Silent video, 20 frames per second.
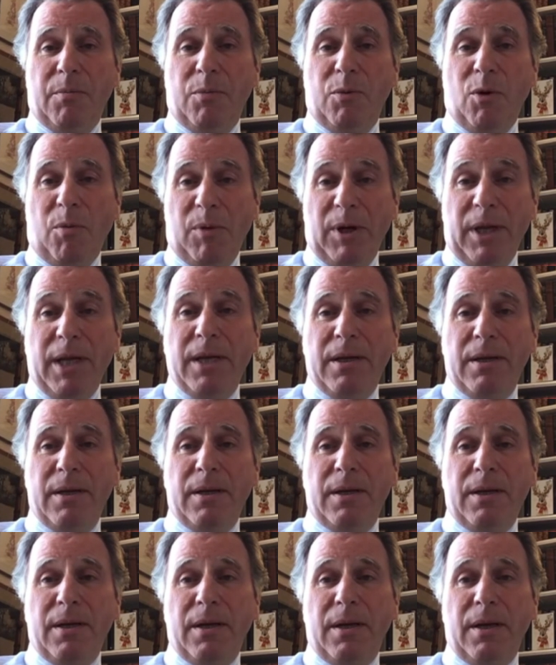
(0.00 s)
properly,
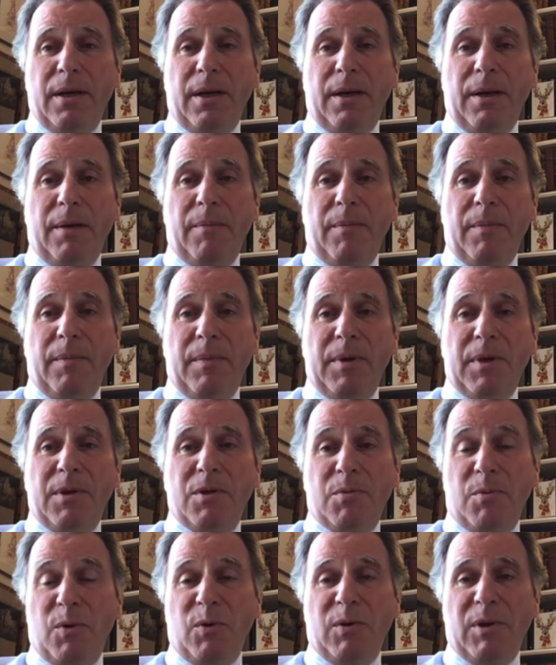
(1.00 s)

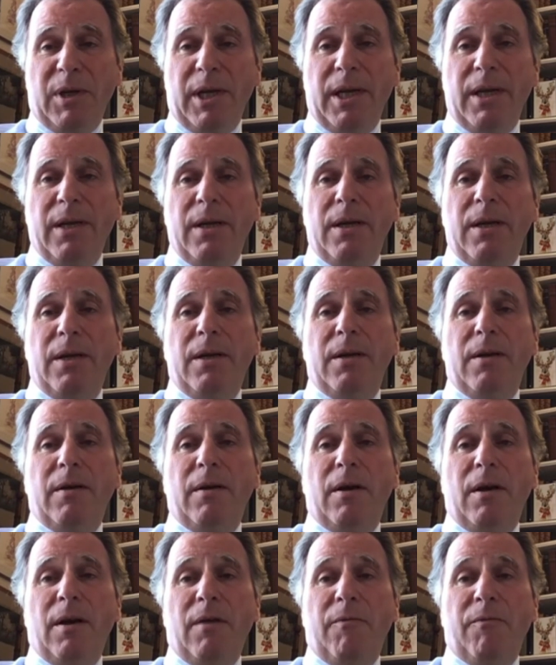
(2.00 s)
smoothly,
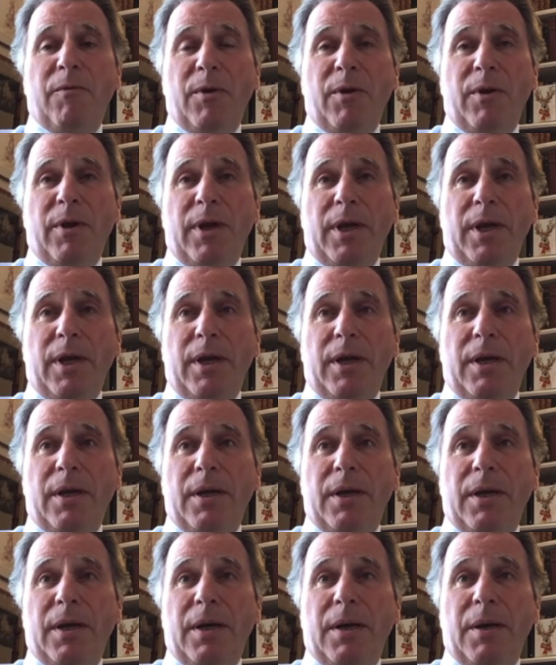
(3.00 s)
for the
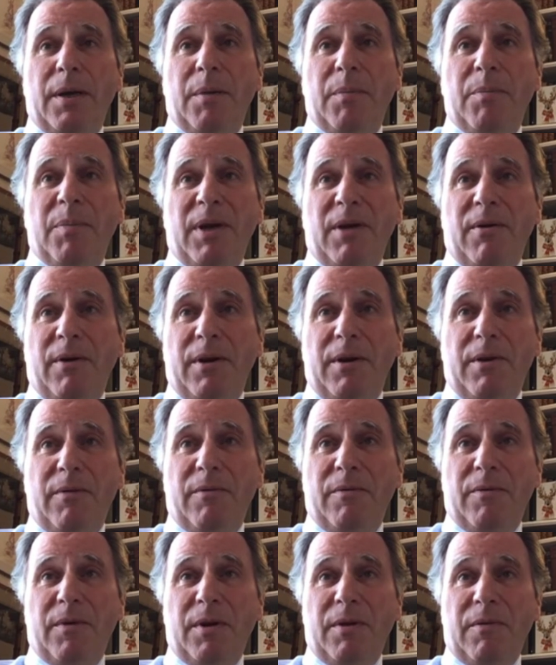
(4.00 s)
period
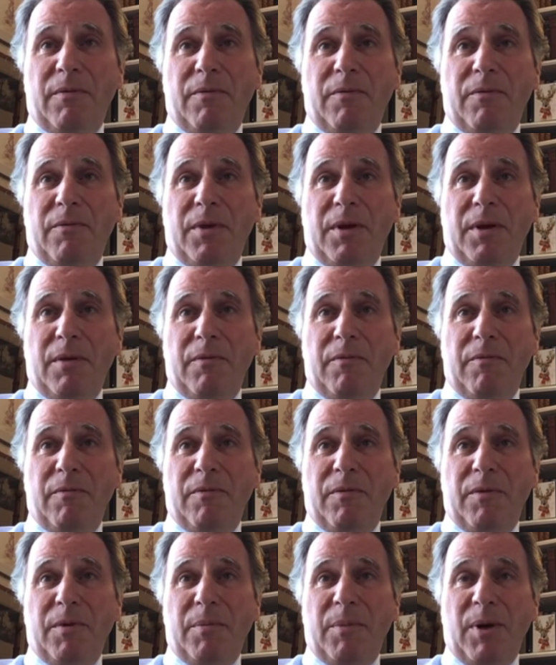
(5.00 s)
of
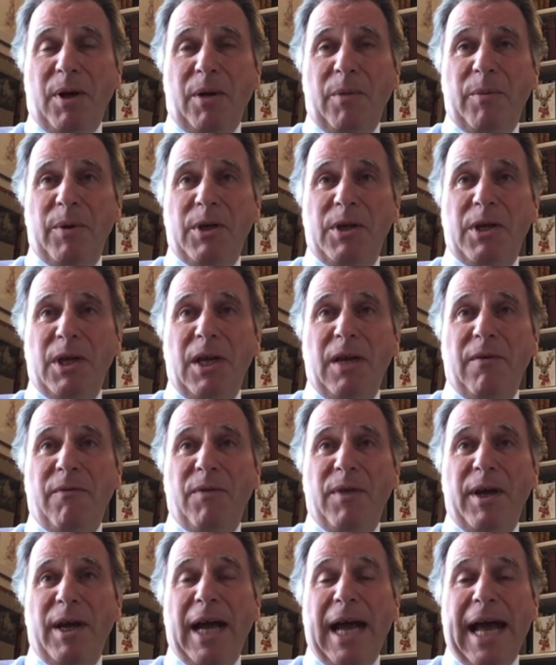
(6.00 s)
the Parliament
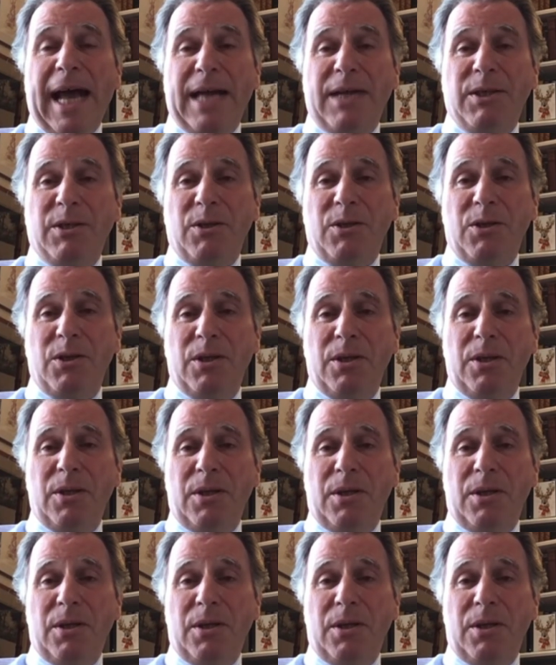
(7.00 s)
if there hadn't